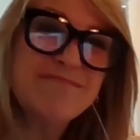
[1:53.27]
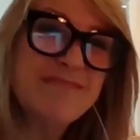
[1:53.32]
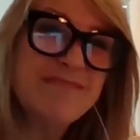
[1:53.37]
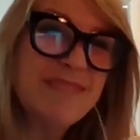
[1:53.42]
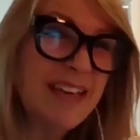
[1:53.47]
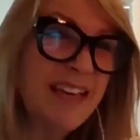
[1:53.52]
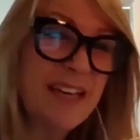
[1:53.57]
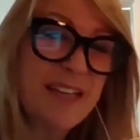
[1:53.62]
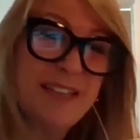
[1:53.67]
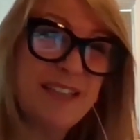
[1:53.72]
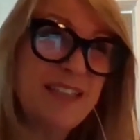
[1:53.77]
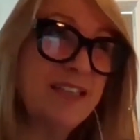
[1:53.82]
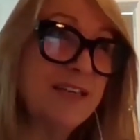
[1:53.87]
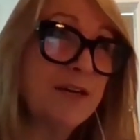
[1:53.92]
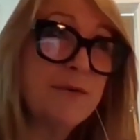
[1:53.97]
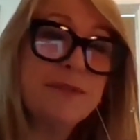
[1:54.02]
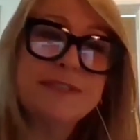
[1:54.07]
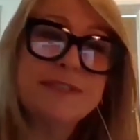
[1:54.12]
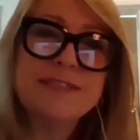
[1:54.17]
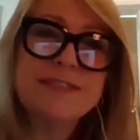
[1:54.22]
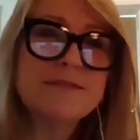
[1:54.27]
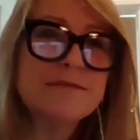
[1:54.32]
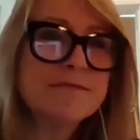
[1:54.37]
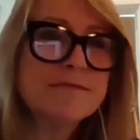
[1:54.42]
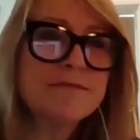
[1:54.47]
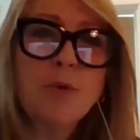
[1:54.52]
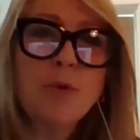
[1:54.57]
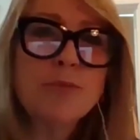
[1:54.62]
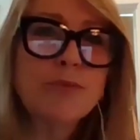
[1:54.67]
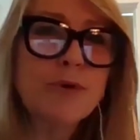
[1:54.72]
it's
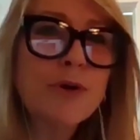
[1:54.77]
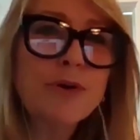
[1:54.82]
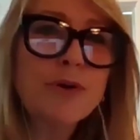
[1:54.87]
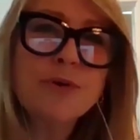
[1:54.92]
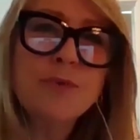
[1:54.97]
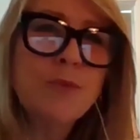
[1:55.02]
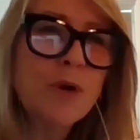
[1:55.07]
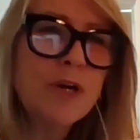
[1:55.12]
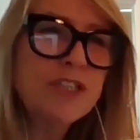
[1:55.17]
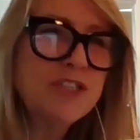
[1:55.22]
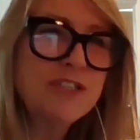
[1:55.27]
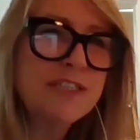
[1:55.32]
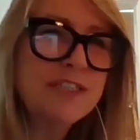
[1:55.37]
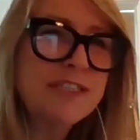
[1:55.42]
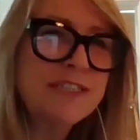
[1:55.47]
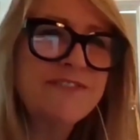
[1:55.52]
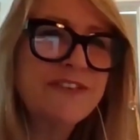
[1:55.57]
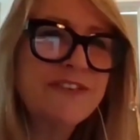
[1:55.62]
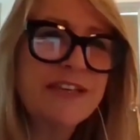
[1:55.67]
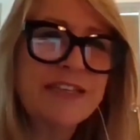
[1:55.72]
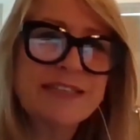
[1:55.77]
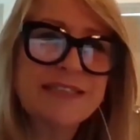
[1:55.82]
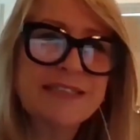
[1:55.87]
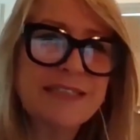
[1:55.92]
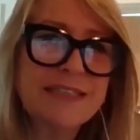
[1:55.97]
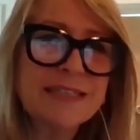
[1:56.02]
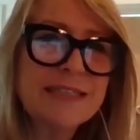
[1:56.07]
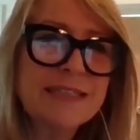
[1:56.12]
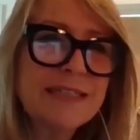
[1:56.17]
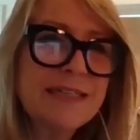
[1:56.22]
not broken. Why do you need to fix it?